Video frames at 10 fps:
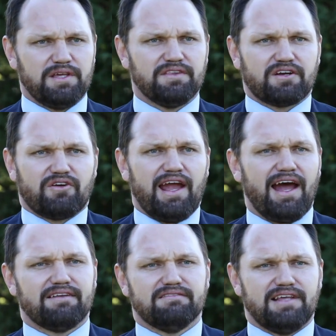It's not
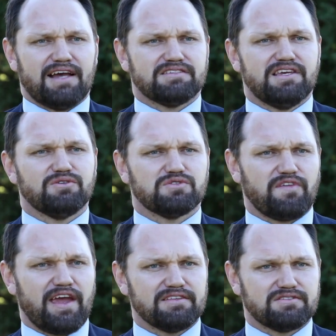like the
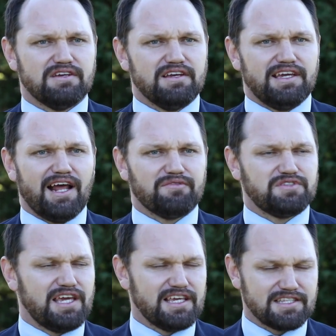Dragons. There are all these talks about
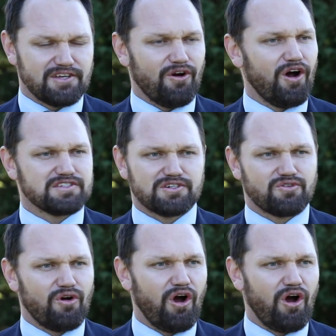Manly's player rift.